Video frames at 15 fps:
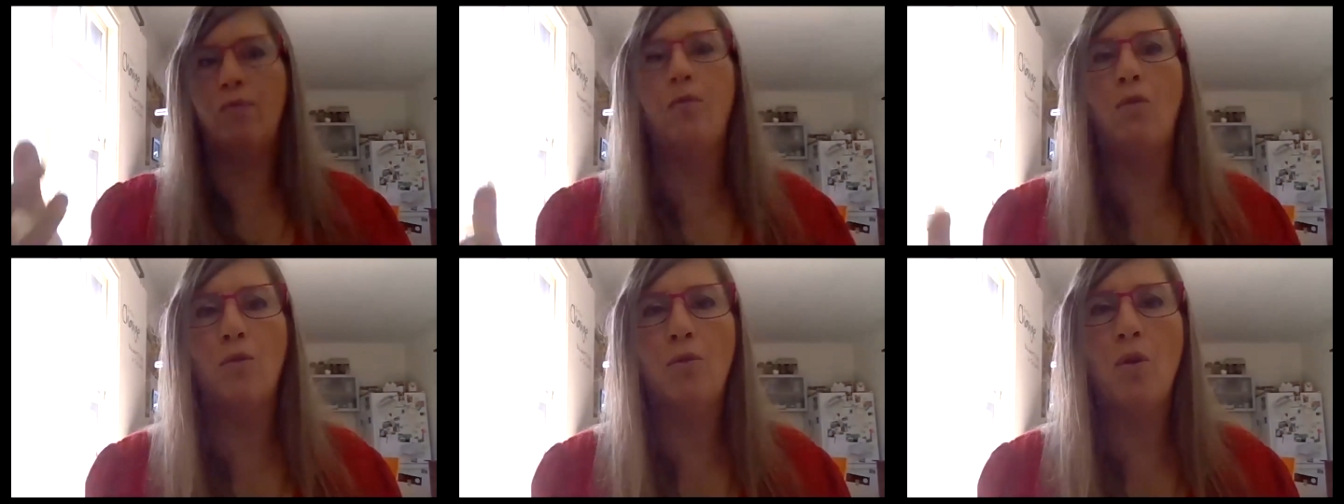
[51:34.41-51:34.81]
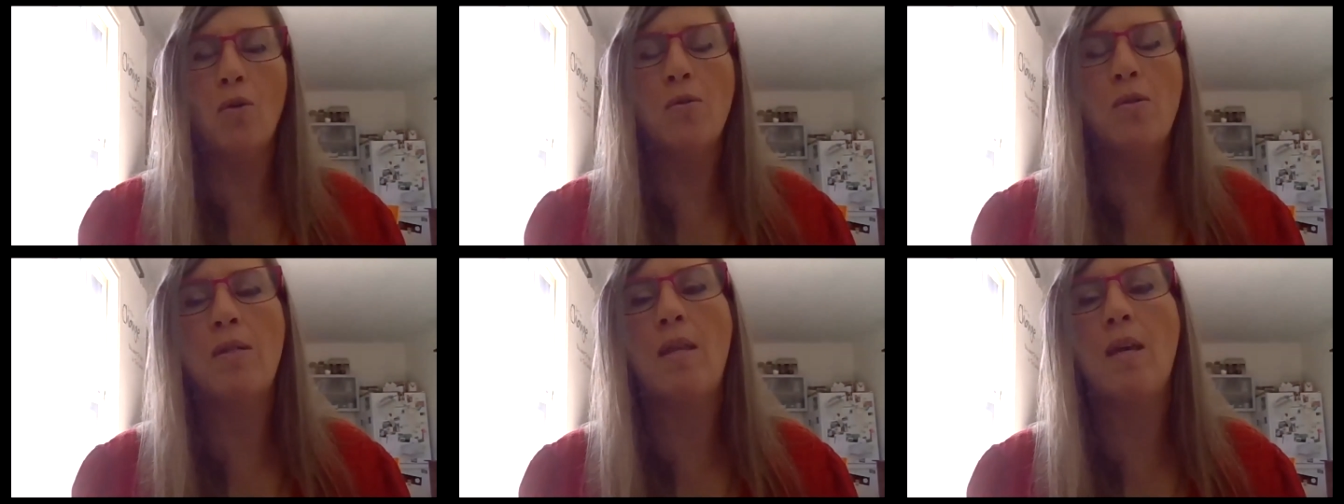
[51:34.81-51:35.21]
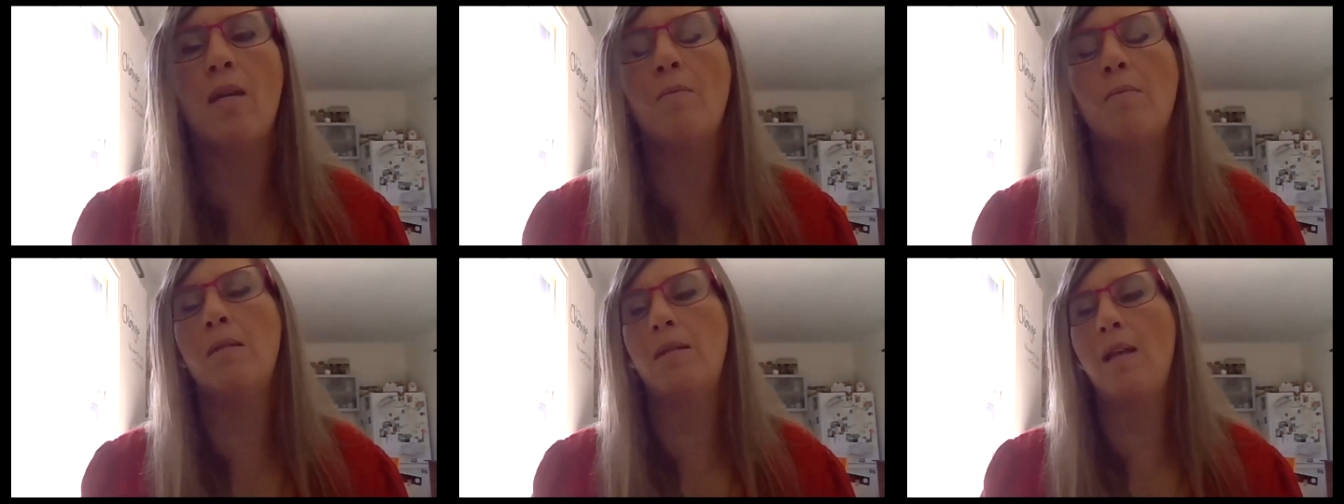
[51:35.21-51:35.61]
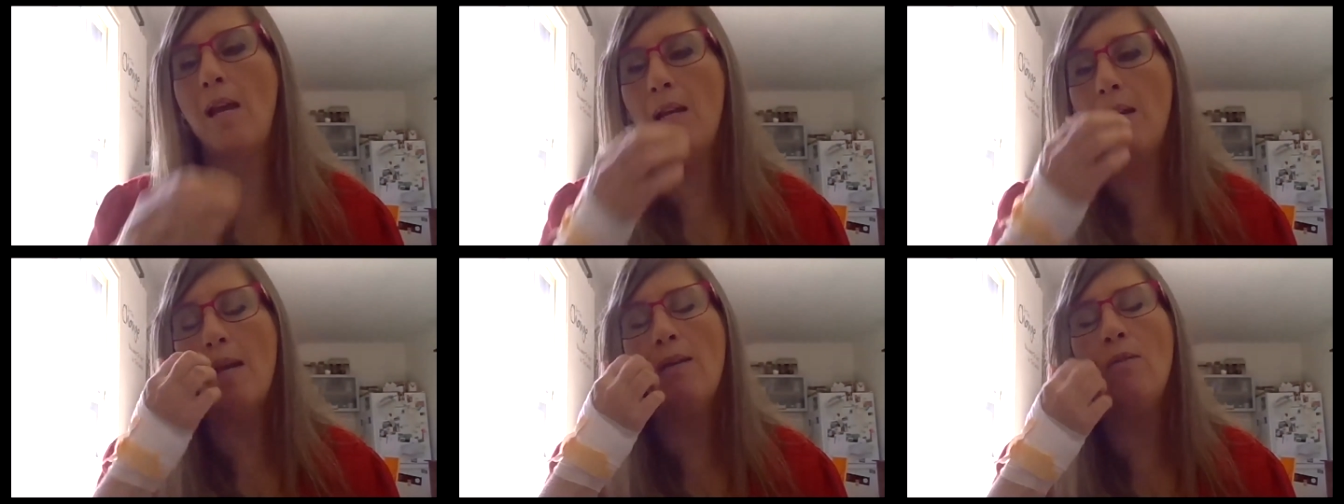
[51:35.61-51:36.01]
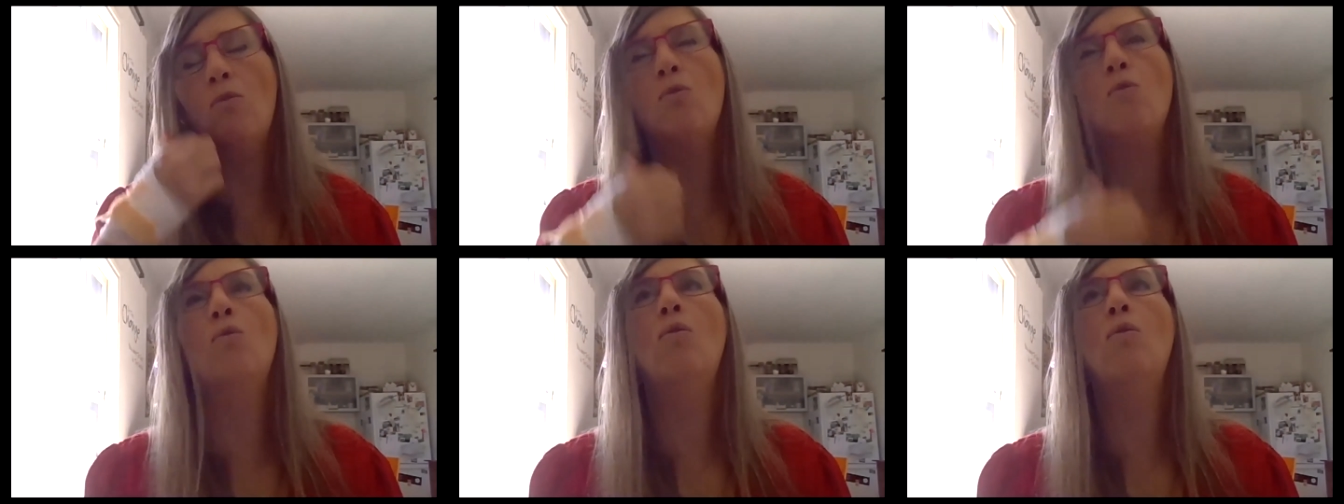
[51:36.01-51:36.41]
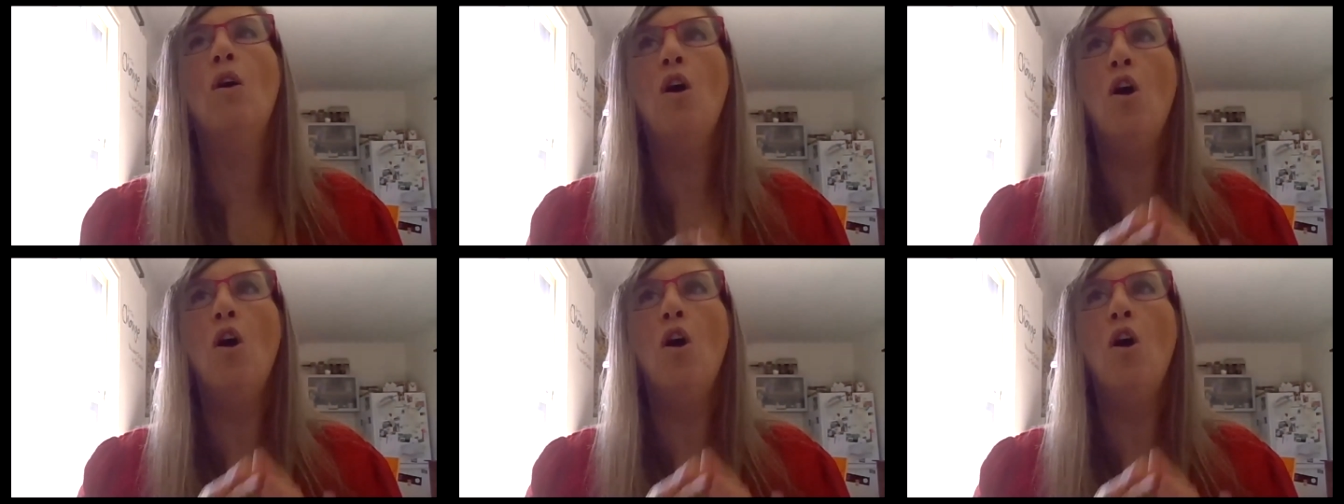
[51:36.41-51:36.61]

for those teams, they need to,